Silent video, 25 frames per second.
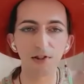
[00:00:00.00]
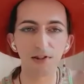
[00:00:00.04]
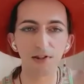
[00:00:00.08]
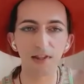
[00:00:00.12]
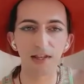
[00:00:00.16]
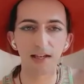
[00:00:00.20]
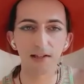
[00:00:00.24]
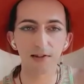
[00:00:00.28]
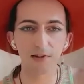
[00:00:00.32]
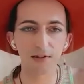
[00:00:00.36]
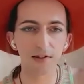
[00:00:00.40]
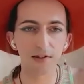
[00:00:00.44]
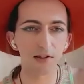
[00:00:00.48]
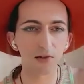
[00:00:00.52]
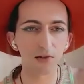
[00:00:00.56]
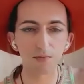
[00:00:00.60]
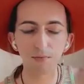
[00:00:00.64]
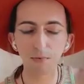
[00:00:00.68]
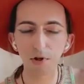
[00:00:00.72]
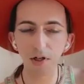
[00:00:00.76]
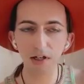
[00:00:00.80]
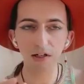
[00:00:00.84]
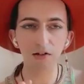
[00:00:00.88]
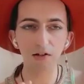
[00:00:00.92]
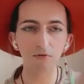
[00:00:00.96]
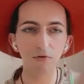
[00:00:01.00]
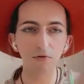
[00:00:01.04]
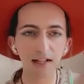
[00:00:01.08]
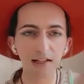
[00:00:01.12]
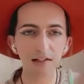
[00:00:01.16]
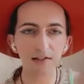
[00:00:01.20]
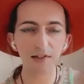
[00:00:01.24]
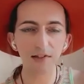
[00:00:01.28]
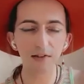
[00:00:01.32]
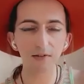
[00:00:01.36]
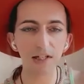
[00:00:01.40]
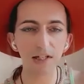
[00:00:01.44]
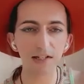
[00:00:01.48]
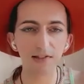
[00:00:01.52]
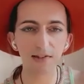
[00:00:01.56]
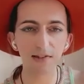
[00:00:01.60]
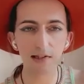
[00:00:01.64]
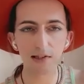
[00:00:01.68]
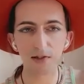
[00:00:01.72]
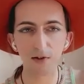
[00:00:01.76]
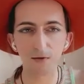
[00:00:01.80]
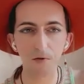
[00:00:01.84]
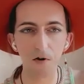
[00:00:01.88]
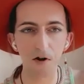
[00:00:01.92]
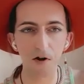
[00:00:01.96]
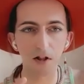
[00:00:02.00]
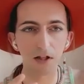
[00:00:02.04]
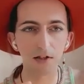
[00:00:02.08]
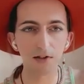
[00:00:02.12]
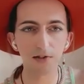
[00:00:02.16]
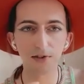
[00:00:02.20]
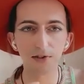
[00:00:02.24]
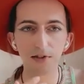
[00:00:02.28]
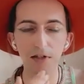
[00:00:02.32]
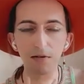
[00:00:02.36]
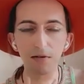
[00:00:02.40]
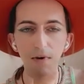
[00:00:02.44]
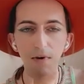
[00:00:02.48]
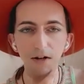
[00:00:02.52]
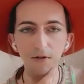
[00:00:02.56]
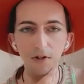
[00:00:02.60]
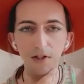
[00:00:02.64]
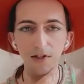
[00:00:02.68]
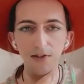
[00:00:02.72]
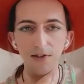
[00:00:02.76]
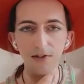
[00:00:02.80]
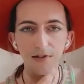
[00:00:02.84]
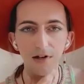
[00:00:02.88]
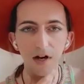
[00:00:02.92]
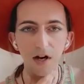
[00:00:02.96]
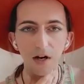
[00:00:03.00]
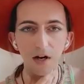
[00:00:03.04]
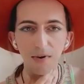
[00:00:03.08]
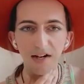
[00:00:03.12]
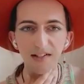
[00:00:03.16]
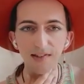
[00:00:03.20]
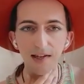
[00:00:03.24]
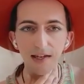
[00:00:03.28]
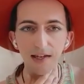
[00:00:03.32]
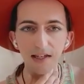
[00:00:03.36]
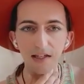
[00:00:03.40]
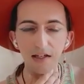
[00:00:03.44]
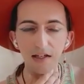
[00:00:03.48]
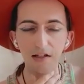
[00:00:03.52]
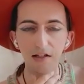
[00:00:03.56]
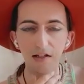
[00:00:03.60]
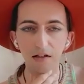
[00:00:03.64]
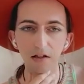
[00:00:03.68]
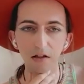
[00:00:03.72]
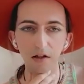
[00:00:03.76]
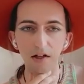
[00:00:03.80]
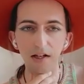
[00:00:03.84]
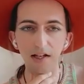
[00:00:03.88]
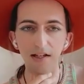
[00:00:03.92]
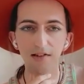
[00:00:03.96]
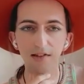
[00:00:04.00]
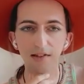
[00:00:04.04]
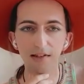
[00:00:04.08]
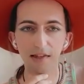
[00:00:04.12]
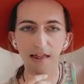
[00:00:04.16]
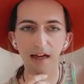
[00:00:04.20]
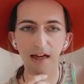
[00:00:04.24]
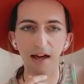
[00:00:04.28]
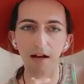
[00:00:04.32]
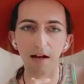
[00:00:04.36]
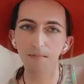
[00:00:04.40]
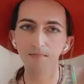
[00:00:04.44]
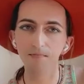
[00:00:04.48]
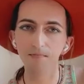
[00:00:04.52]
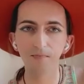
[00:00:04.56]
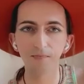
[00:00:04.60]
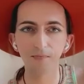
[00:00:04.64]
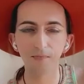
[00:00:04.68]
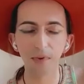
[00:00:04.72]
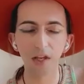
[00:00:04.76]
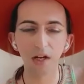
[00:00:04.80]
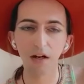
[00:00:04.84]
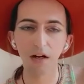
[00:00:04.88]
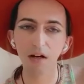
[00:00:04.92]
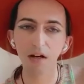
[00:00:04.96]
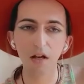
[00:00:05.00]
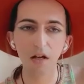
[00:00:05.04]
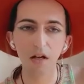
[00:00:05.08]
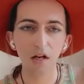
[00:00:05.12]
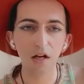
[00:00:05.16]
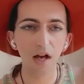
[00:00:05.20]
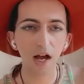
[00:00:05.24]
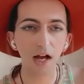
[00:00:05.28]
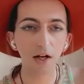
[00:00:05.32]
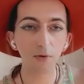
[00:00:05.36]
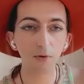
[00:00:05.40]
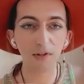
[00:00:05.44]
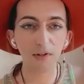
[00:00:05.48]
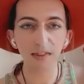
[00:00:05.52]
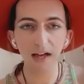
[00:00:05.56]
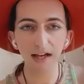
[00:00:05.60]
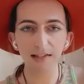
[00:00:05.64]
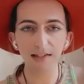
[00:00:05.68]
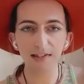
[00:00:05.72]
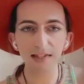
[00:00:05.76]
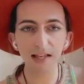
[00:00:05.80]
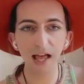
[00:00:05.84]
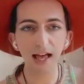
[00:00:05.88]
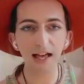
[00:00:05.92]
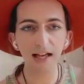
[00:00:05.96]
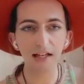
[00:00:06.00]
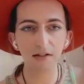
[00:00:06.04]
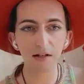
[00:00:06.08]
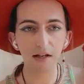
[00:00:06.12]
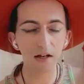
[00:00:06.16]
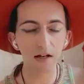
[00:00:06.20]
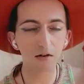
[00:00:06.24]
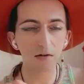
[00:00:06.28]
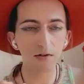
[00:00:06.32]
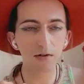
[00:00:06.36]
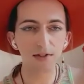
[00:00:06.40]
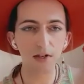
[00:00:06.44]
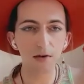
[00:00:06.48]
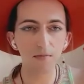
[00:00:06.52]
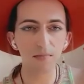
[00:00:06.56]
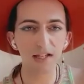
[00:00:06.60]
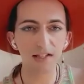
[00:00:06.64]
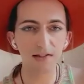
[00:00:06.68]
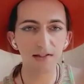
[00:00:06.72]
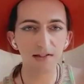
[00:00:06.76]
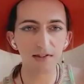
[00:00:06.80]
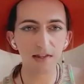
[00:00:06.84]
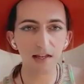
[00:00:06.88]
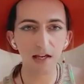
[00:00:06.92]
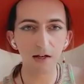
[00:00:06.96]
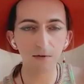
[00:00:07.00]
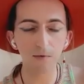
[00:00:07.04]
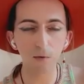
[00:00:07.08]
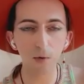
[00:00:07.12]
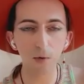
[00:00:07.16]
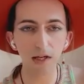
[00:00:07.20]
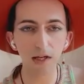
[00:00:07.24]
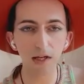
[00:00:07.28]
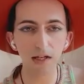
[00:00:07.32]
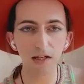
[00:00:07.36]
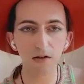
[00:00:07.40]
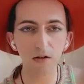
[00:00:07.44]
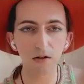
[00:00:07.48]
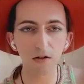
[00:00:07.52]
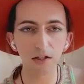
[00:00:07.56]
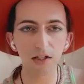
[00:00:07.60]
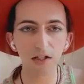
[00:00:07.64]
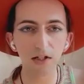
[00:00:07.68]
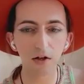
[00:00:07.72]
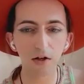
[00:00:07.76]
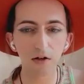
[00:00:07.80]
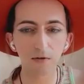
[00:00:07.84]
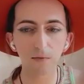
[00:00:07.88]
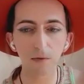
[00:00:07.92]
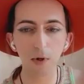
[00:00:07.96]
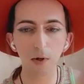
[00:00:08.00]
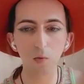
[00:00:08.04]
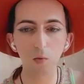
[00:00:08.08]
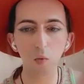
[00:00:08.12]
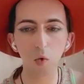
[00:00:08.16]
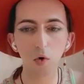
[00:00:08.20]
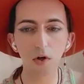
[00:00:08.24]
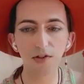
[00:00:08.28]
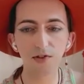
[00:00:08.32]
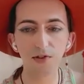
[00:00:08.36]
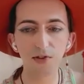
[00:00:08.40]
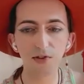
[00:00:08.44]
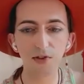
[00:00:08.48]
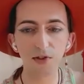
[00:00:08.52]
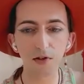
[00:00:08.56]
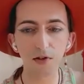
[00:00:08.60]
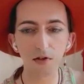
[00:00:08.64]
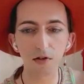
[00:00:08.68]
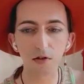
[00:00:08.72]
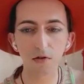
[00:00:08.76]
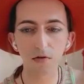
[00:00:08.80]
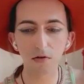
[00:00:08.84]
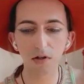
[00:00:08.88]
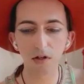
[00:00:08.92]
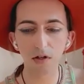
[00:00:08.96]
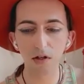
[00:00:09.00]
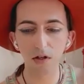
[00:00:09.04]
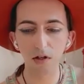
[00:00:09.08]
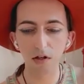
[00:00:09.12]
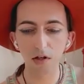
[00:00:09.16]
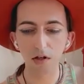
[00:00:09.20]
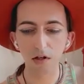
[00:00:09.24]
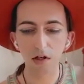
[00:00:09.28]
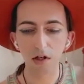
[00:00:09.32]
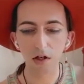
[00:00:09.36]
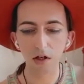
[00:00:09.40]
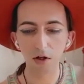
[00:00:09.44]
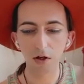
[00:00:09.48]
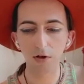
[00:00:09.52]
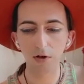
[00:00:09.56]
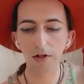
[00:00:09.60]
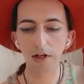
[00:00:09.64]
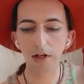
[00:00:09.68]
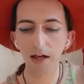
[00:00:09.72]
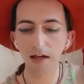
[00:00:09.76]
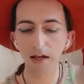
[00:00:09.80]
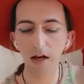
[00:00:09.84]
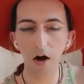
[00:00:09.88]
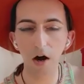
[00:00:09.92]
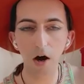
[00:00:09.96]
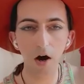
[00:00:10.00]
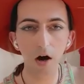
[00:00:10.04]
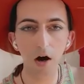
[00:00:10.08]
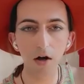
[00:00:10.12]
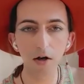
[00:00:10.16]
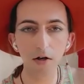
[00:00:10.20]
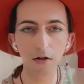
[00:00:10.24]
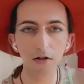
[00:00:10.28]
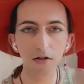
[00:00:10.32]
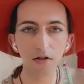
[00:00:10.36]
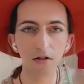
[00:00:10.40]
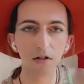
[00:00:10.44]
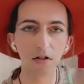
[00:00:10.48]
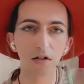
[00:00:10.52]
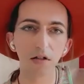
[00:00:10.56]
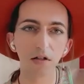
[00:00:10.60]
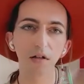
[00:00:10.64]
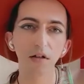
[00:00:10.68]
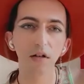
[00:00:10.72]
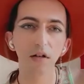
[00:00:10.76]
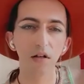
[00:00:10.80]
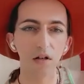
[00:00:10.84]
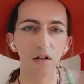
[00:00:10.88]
this. It's relatively easy to follow. So you might want to start by taking a look into that. And with that said, it also means that if we want to create our own